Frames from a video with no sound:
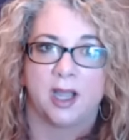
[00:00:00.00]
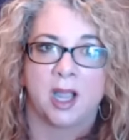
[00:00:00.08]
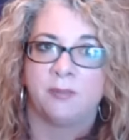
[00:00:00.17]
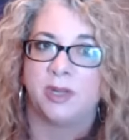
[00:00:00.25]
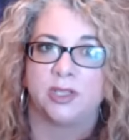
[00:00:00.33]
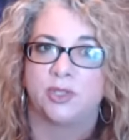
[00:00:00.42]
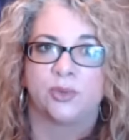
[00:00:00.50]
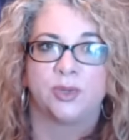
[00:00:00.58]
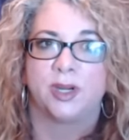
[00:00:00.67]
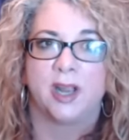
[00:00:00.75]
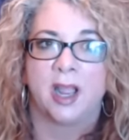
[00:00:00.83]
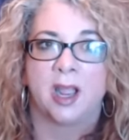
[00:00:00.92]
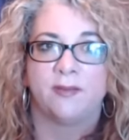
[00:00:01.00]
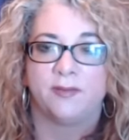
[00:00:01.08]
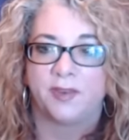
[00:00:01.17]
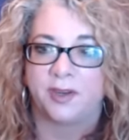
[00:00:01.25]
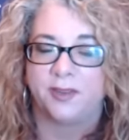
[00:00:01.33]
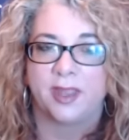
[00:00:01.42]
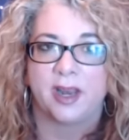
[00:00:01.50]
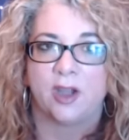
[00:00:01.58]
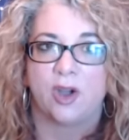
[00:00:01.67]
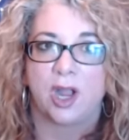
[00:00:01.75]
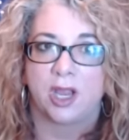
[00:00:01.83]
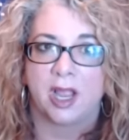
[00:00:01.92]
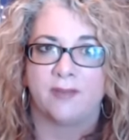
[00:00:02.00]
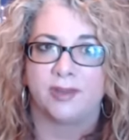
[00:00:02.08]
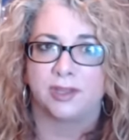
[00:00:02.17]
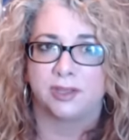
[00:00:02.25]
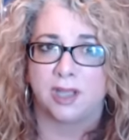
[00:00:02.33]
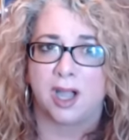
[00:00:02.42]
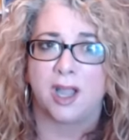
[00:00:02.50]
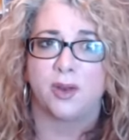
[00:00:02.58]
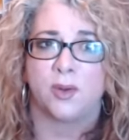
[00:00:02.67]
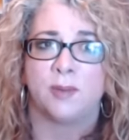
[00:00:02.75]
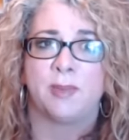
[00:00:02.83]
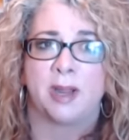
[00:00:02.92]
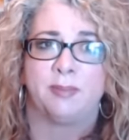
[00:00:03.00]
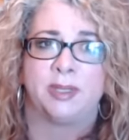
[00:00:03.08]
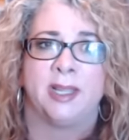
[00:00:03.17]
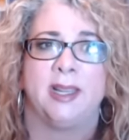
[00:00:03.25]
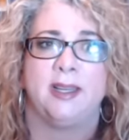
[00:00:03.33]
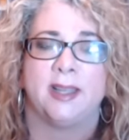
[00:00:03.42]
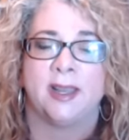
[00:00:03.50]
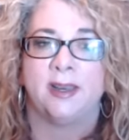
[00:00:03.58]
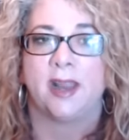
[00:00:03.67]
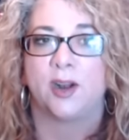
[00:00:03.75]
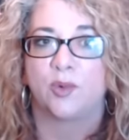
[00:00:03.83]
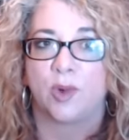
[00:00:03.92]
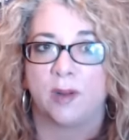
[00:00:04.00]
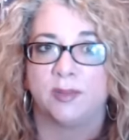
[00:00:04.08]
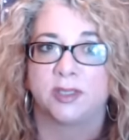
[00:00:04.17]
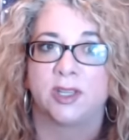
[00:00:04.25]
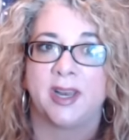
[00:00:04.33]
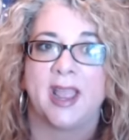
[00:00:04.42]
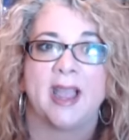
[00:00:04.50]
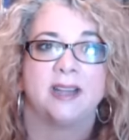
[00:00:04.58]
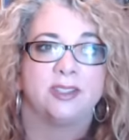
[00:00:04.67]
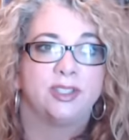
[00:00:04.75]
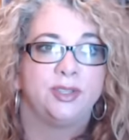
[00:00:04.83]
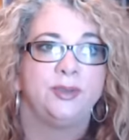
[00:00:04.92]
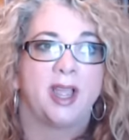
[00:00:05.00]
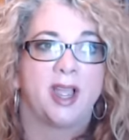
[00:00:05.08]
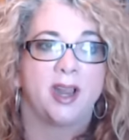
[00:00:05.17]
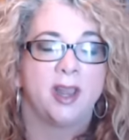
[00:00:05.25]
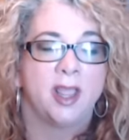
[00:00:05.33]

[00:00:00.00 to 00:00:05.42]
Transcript: I'm not sure. I haven't figured that out. I have a lot on my plate and NaNoWriMo is going to add to that.